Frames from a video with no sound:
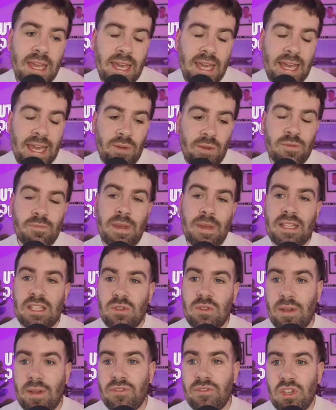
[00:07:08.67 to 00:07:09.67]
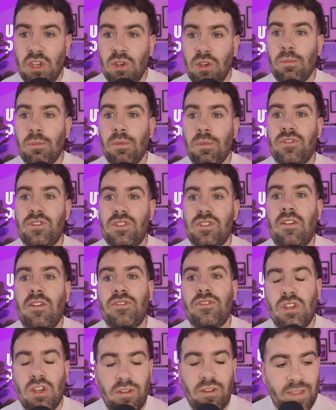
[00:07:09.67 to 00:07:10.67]
He was meant to have 2 months off
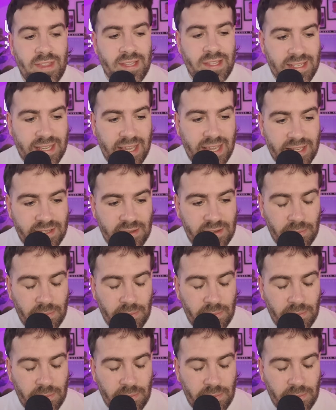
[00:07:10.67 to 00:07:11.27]
during the season